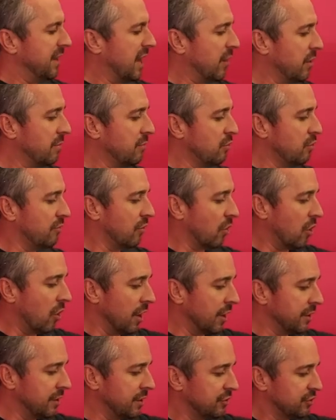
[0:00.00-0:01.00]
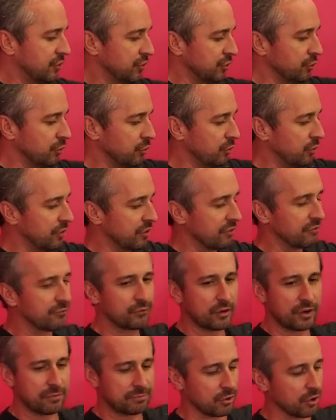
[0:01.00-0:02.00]
Now we move on to the
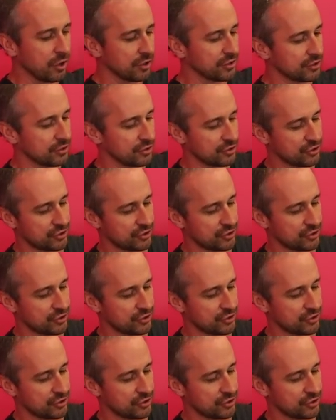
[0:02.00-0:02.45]
front parts of the